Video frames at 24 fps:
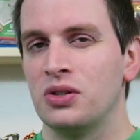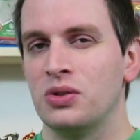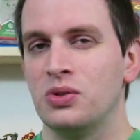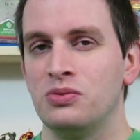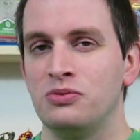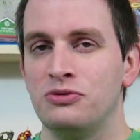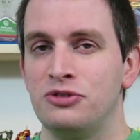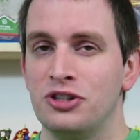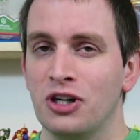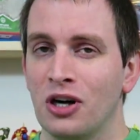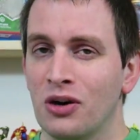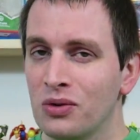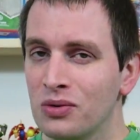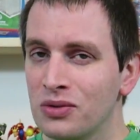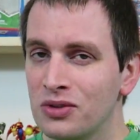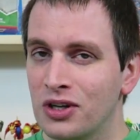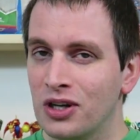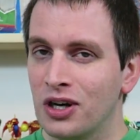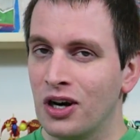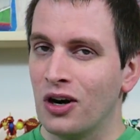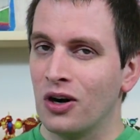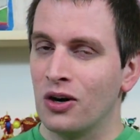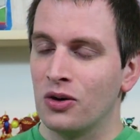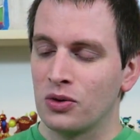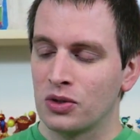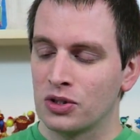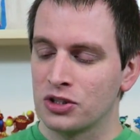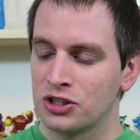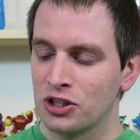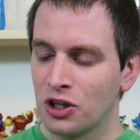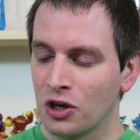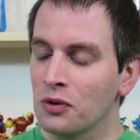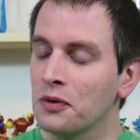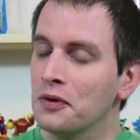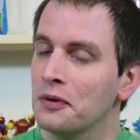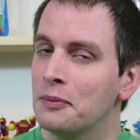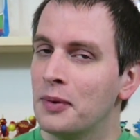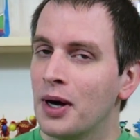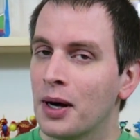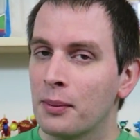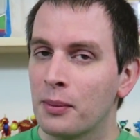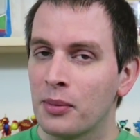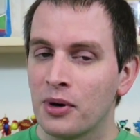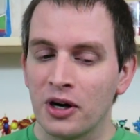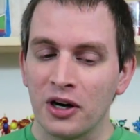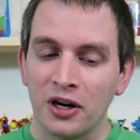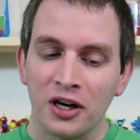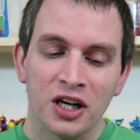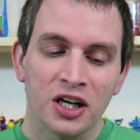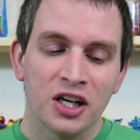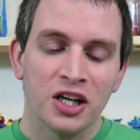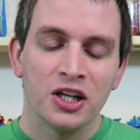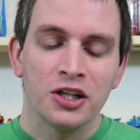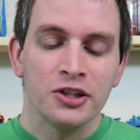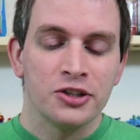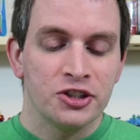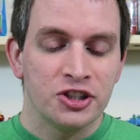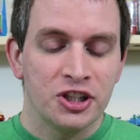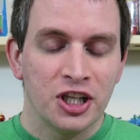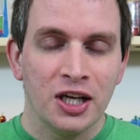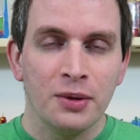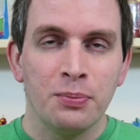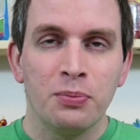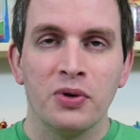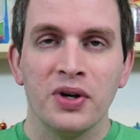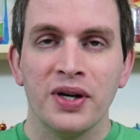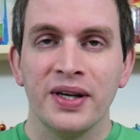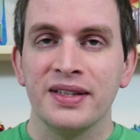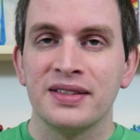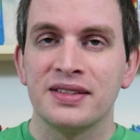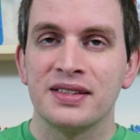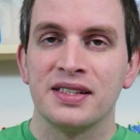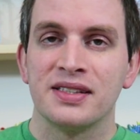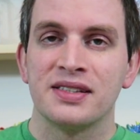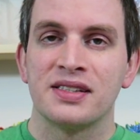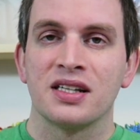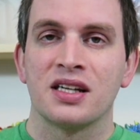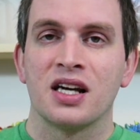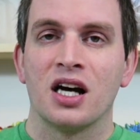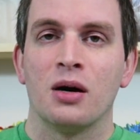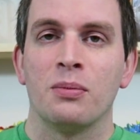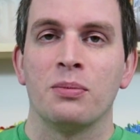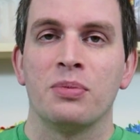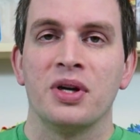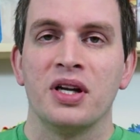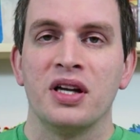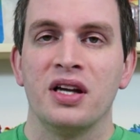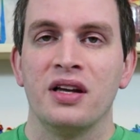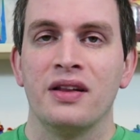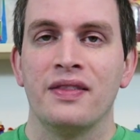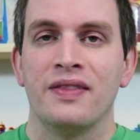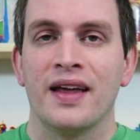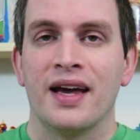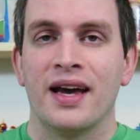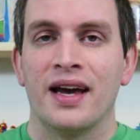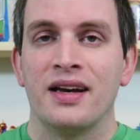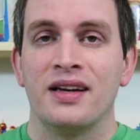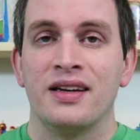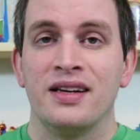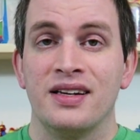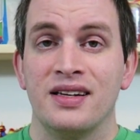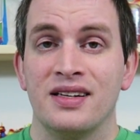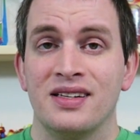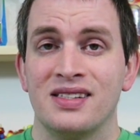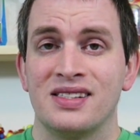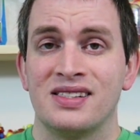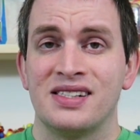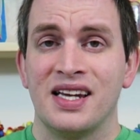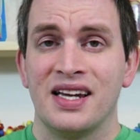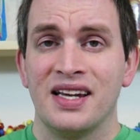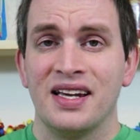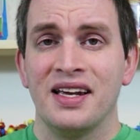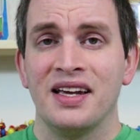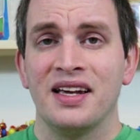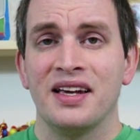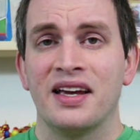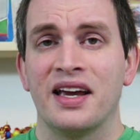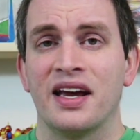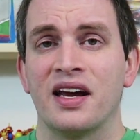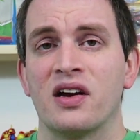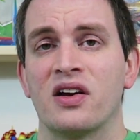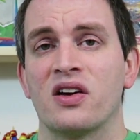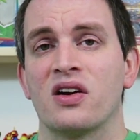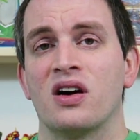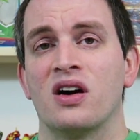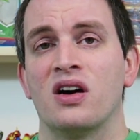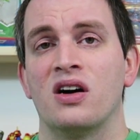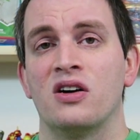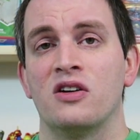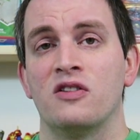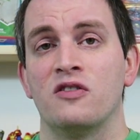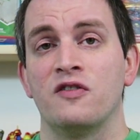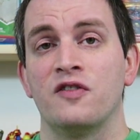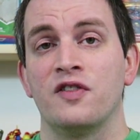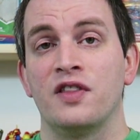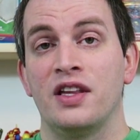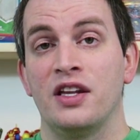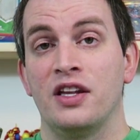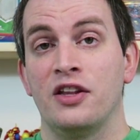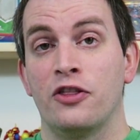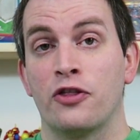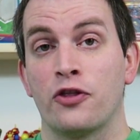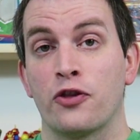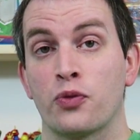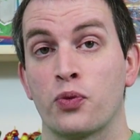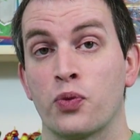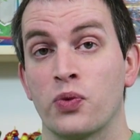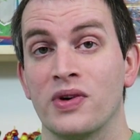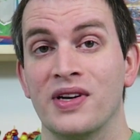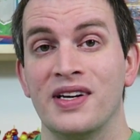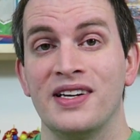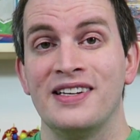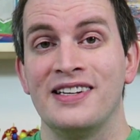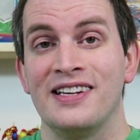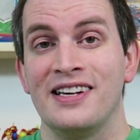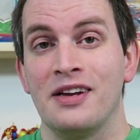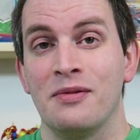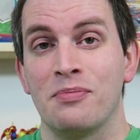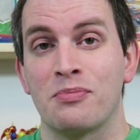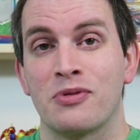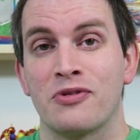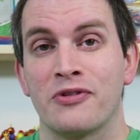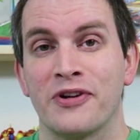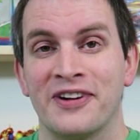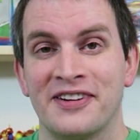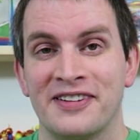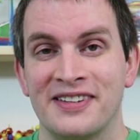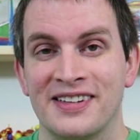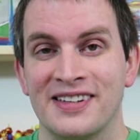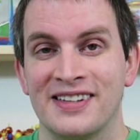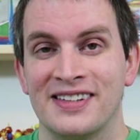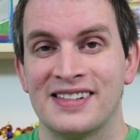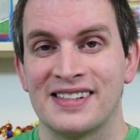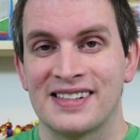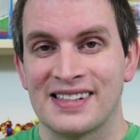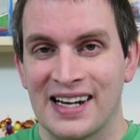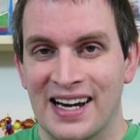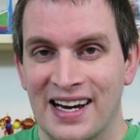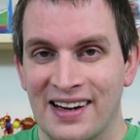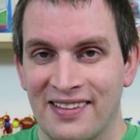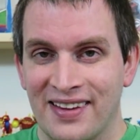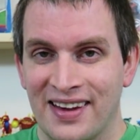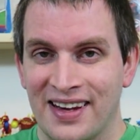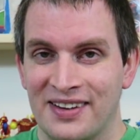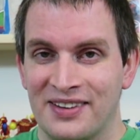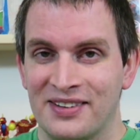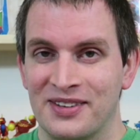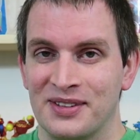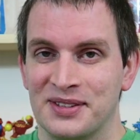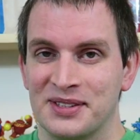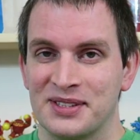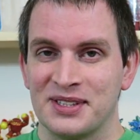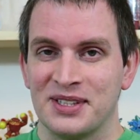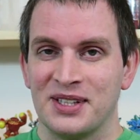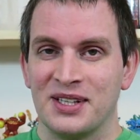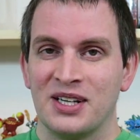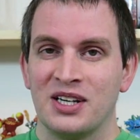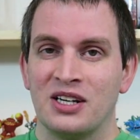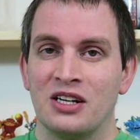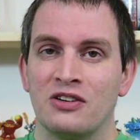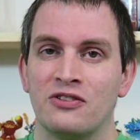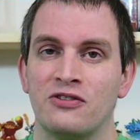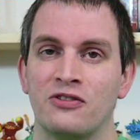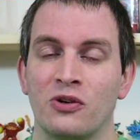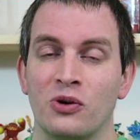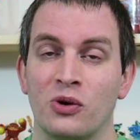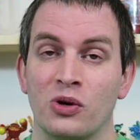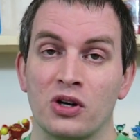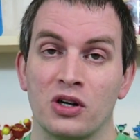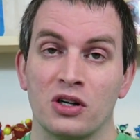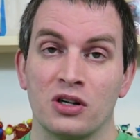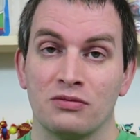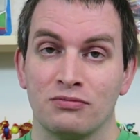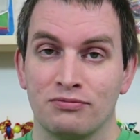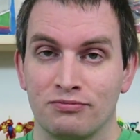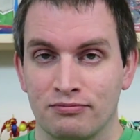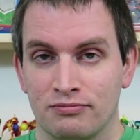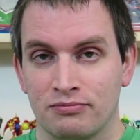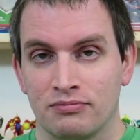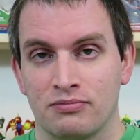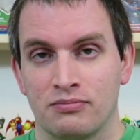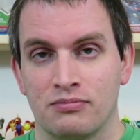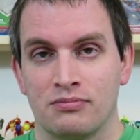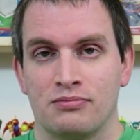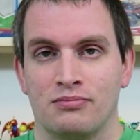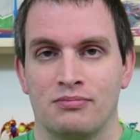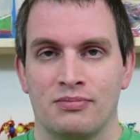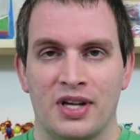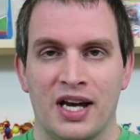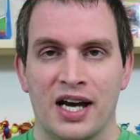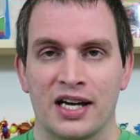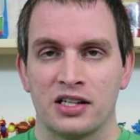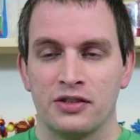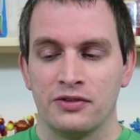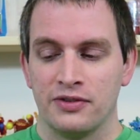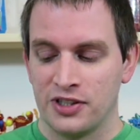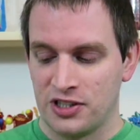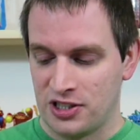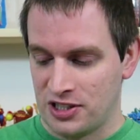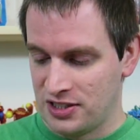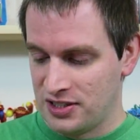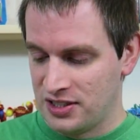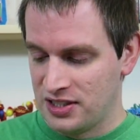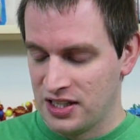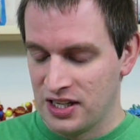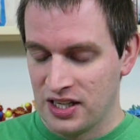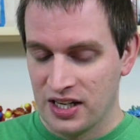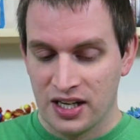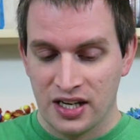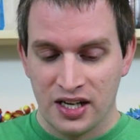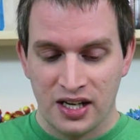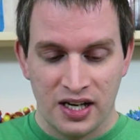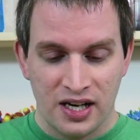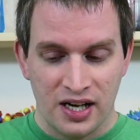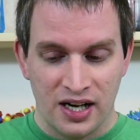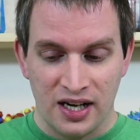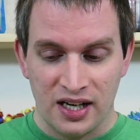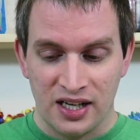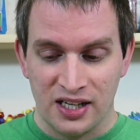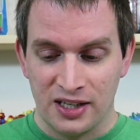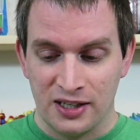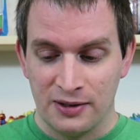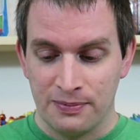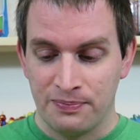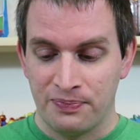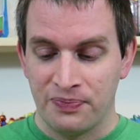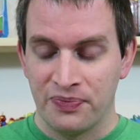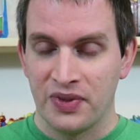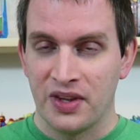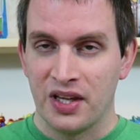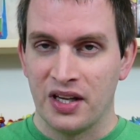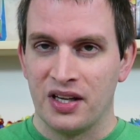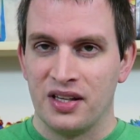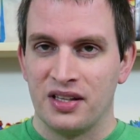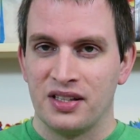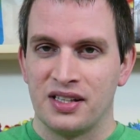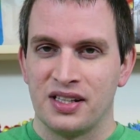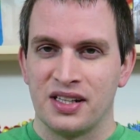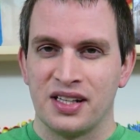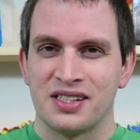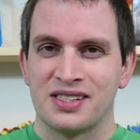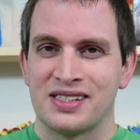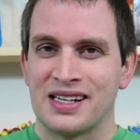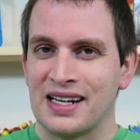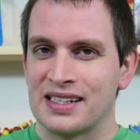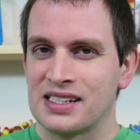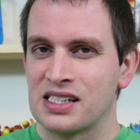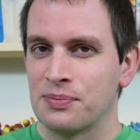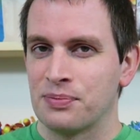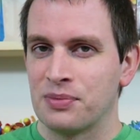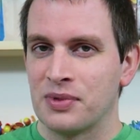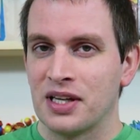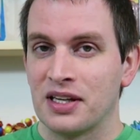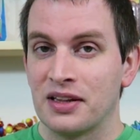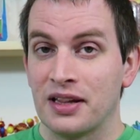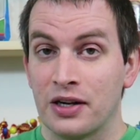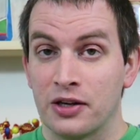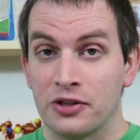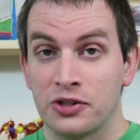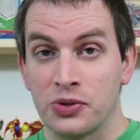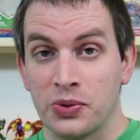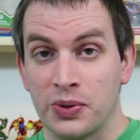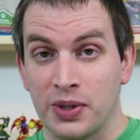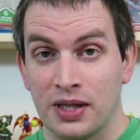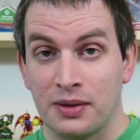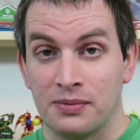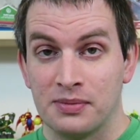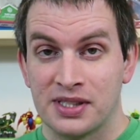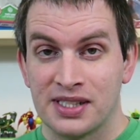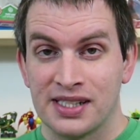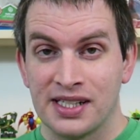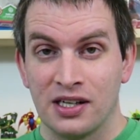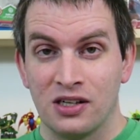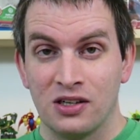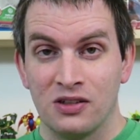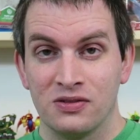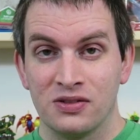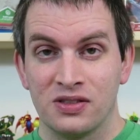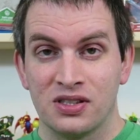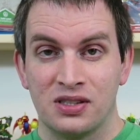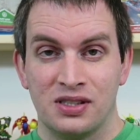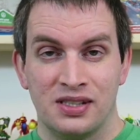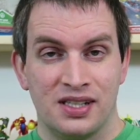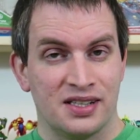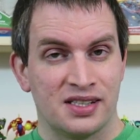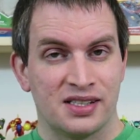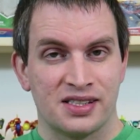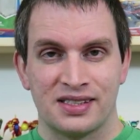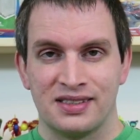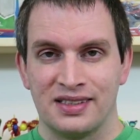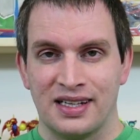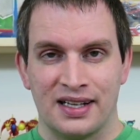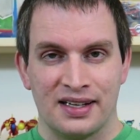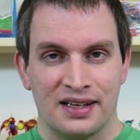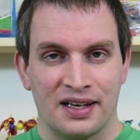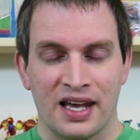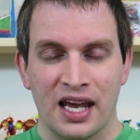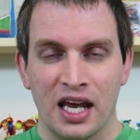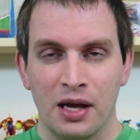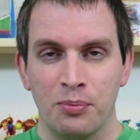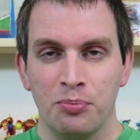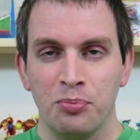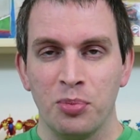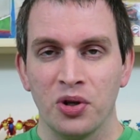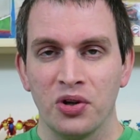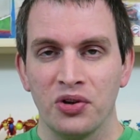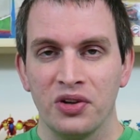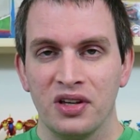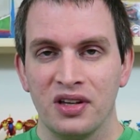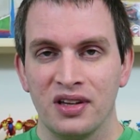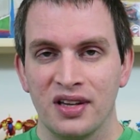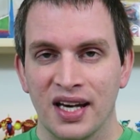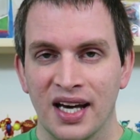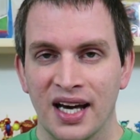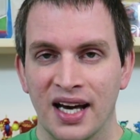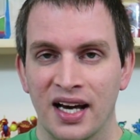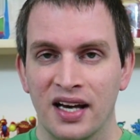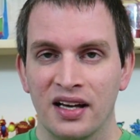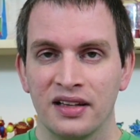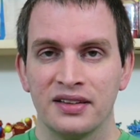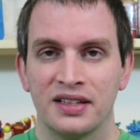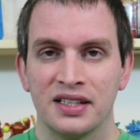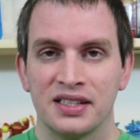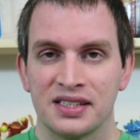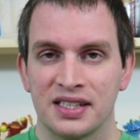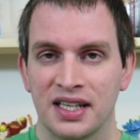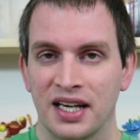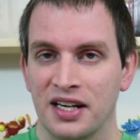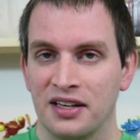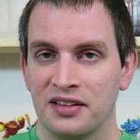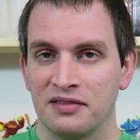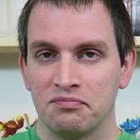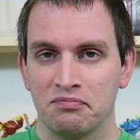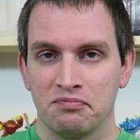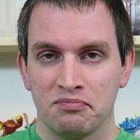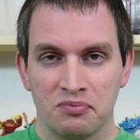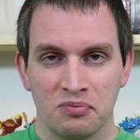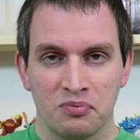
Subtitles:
you who don't know or don't remember, Shapeways is the company that is taking care of the 3D printed Skylanders for Activision. It's not something they're doing themselves. That's not the capability they had. They said,